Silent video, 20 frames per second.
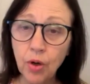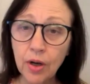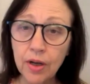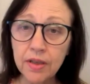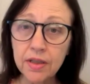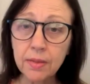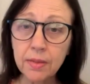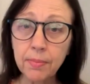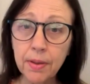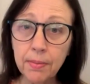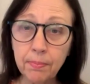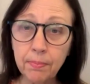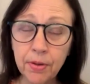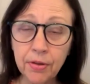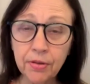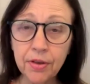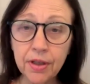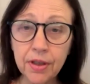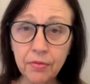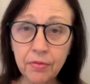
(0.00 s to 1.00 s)
you want to
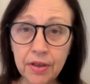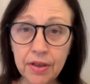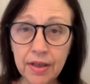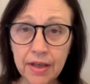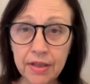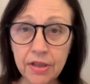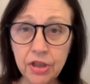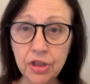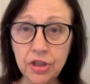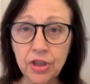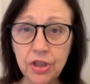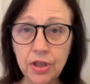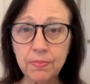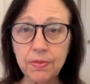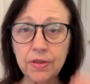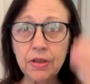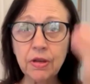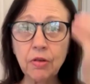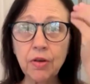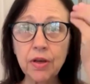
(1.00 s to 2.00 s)
be building
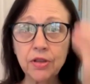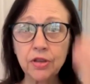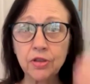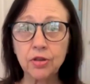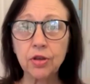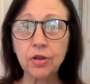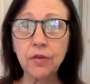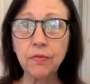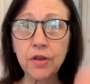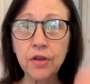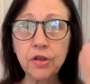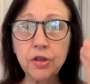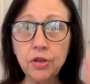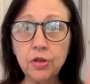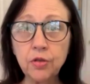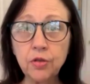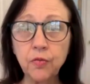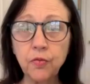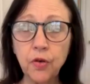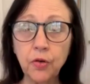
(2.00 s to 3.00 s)
relationships. So it's sort
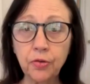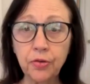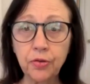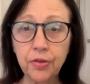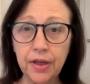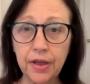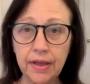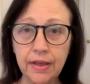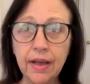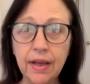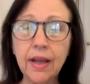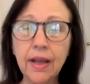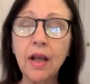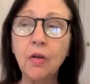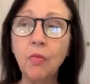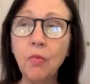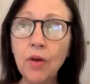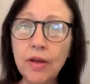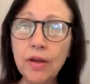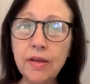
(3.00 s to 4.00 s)
of a twofold
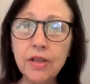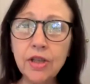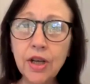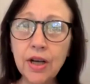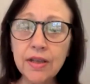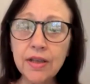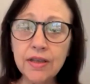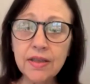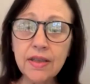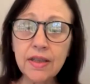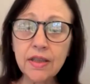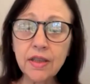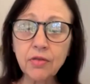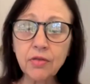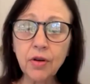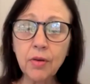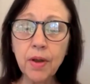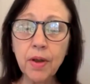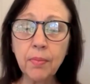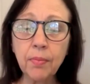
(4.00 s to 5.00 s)
thing. We
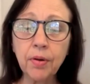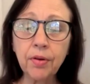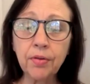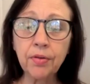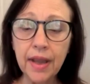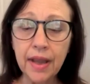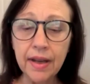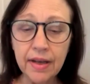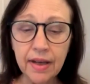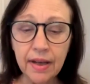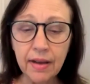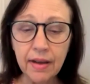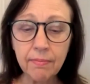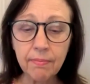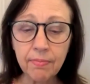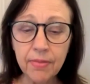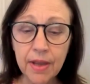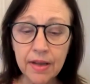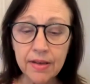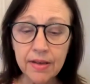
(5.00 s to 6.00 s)
just need to remember
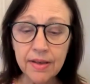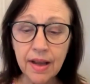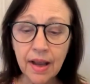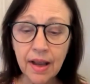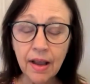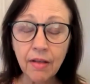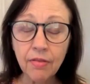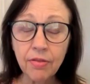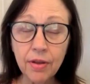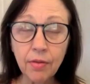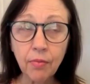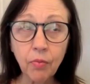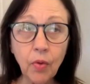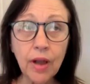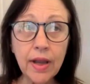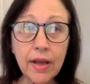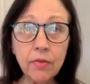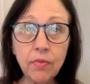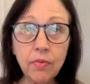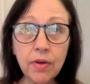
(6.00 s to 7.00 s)
that
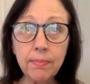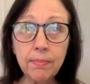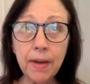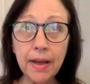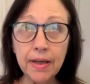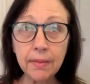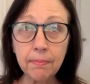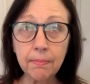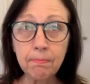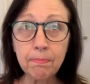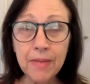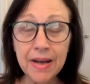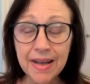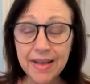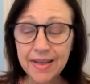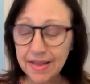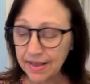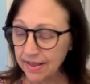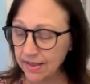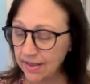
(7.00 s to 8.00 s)
the way we make
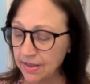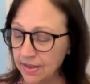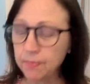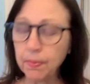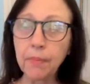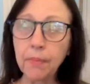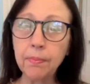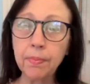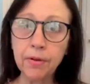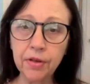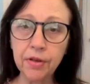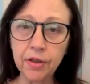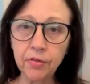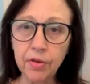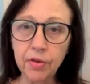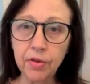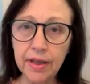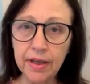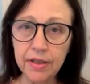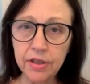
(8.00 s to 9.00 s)
money is by
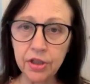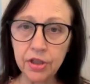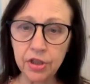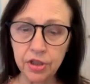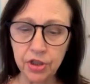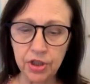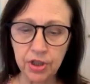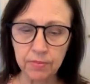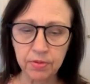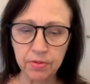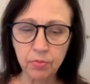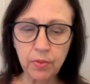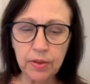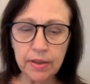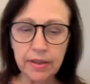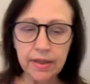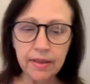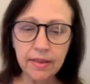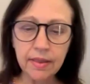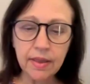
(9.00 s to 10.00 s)
building
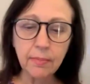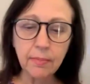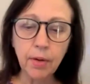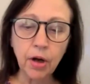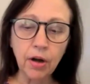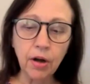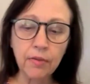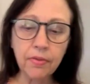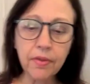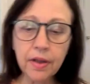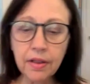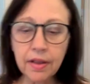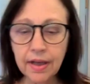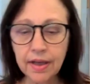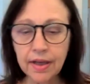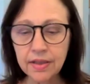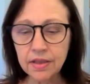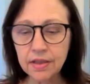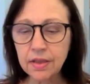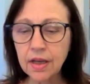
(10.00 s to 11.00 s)
relationships. We get them
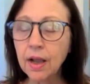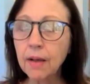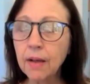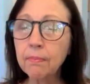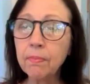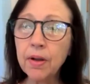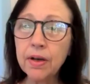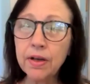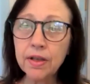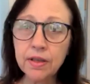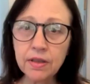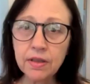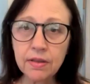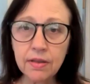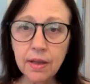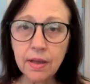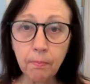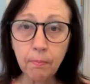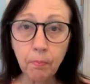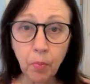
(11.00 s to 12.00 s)
on the list,
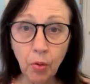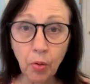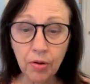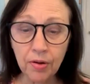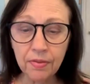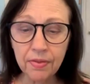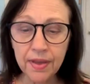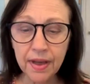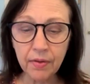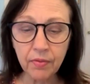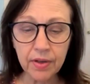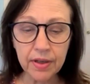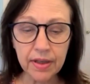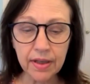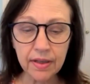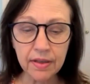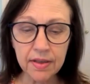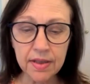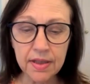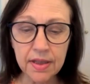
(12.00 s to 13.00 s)
but it's important
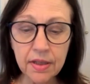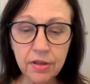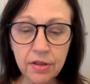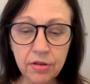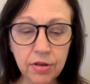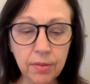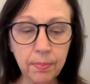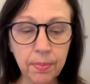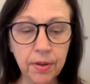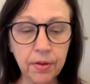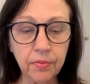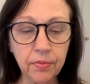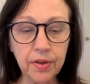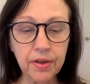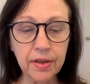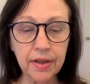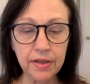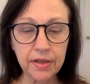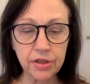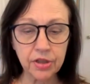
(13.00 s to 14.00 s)
that we continue to
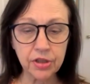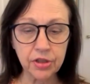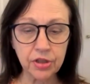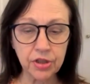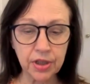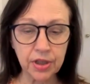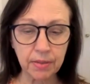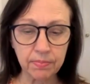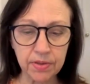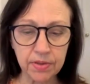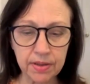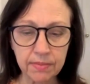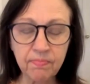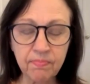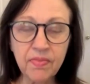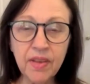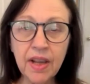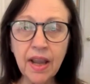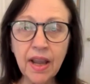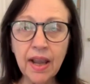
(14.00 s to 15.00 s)
build
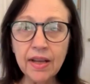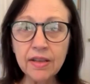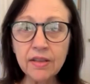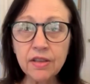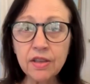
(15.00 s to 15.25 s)
relationships.